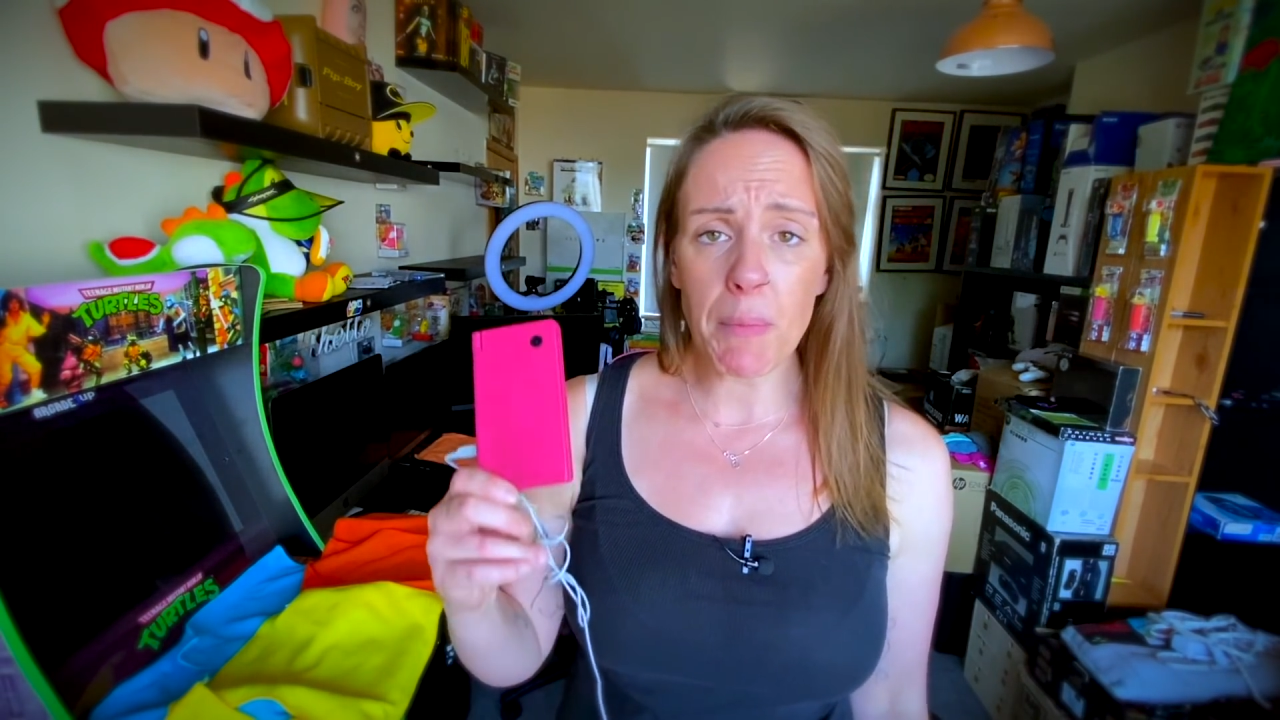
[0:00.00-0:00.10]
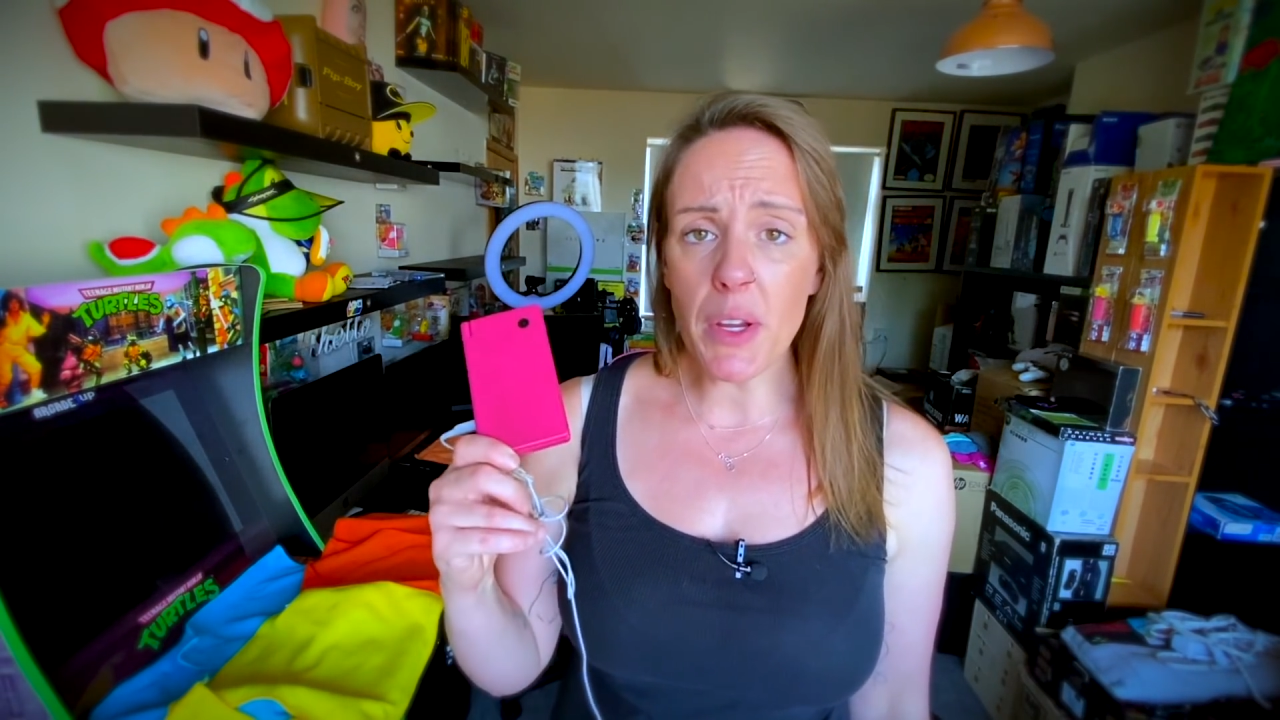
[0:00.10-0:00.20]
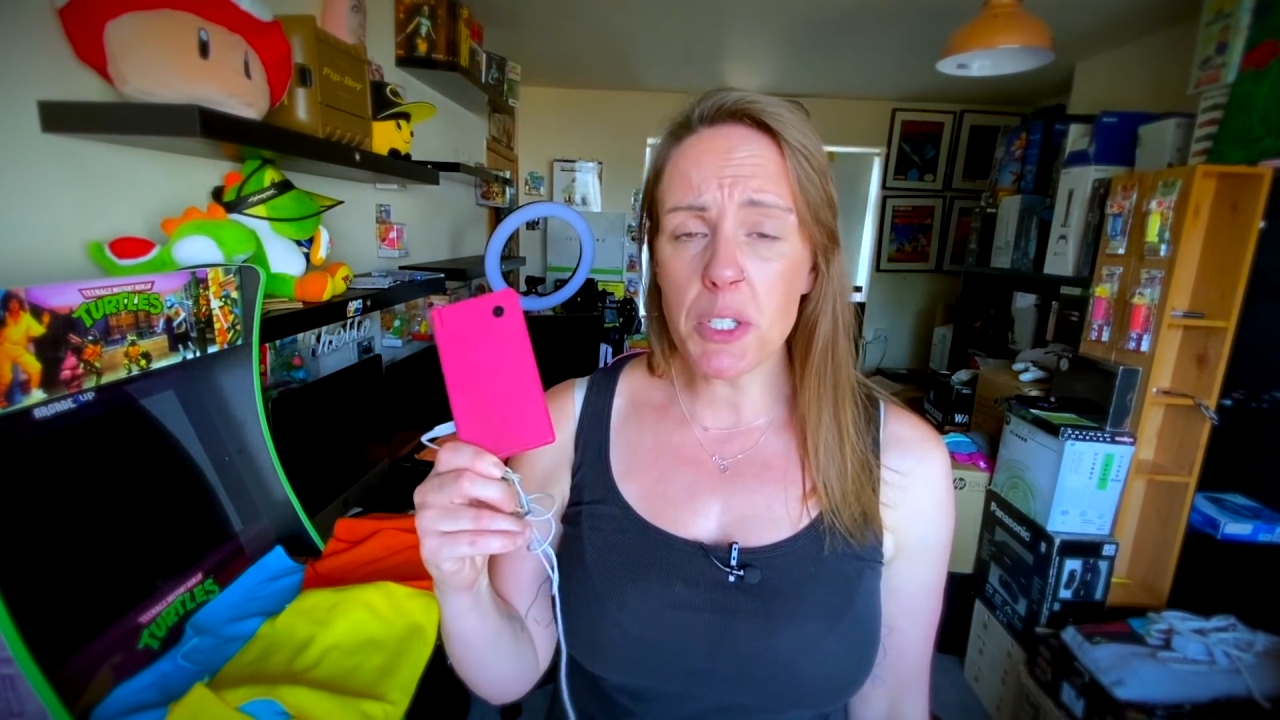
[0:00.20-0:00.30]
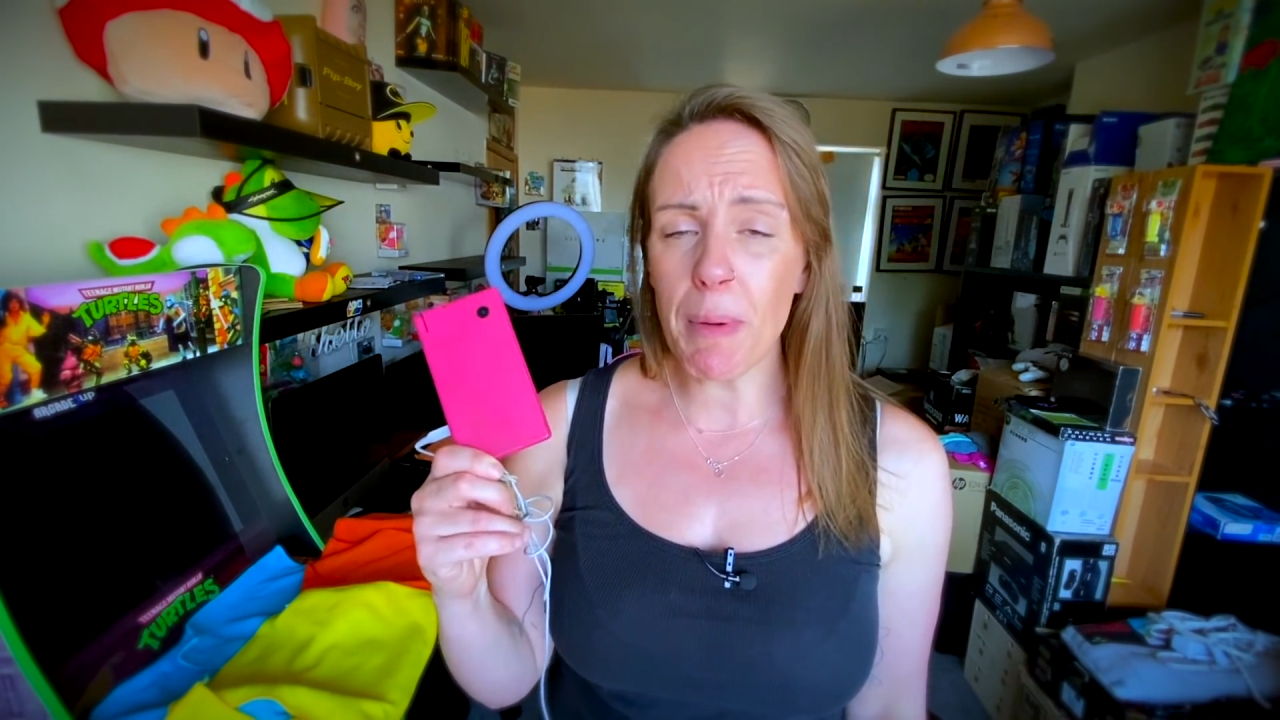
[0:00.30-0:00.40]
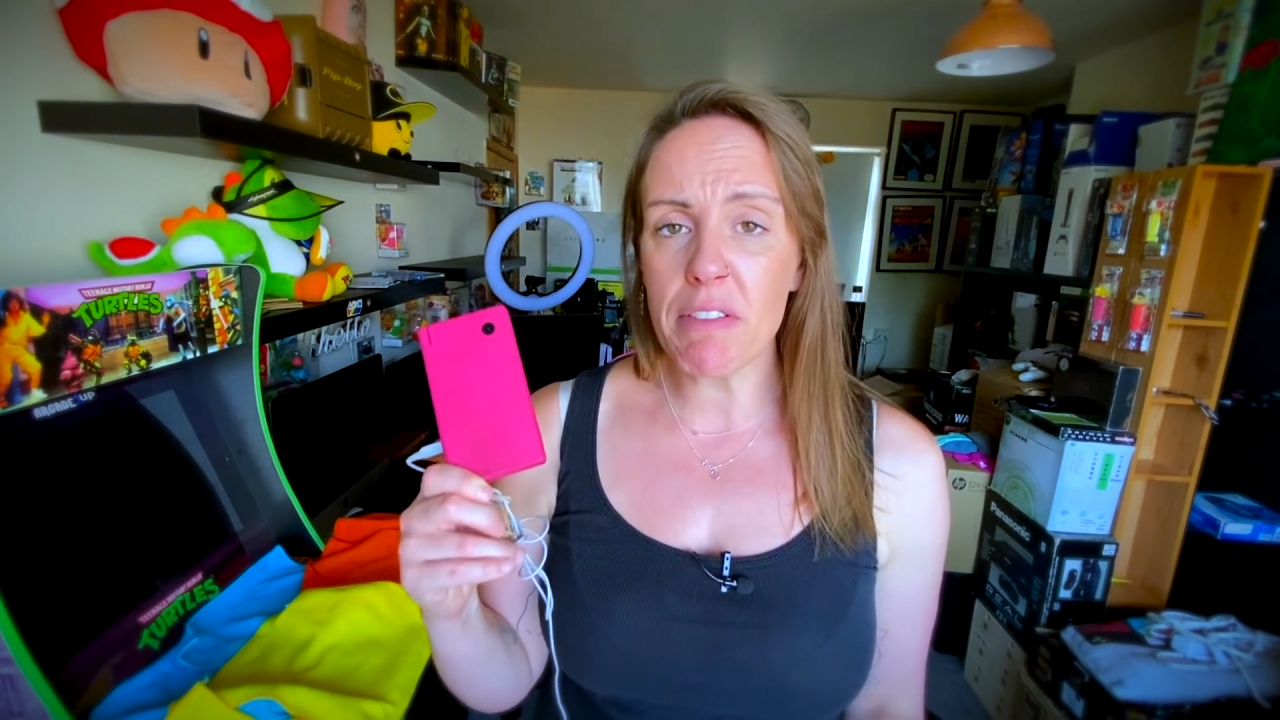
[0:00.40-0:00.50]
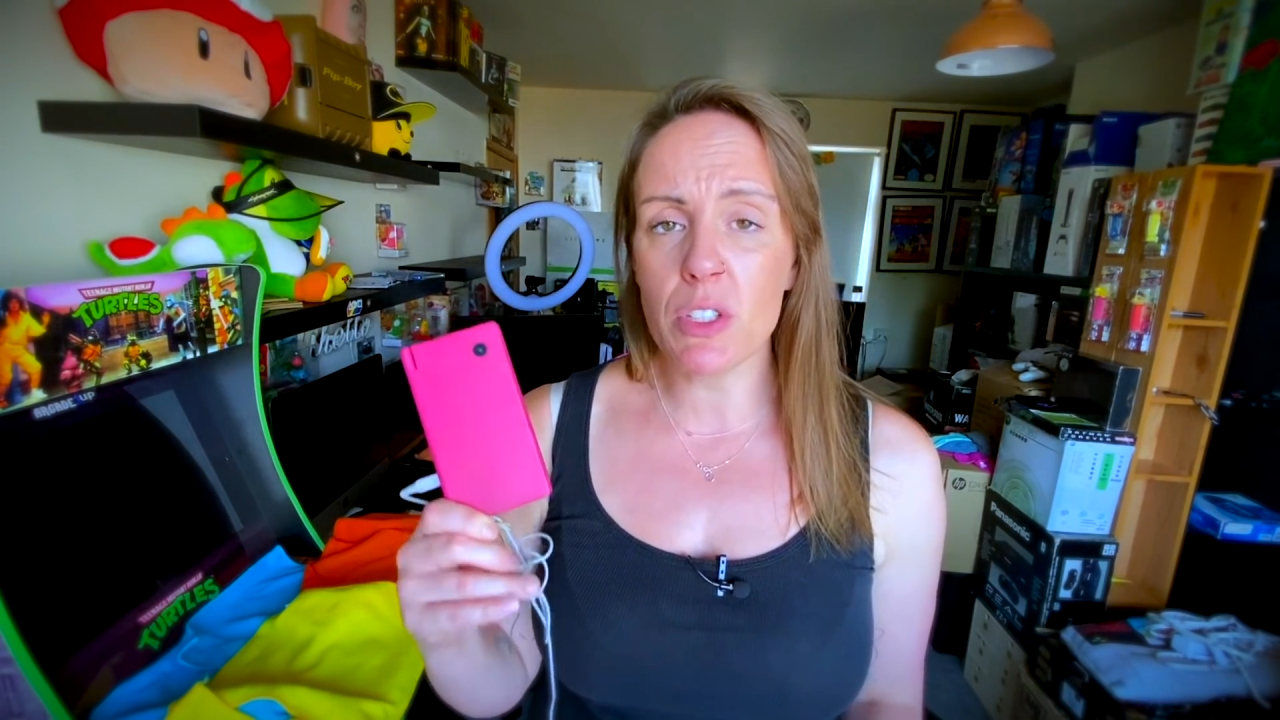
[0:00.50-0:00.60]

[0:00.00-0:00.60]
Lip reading: going to be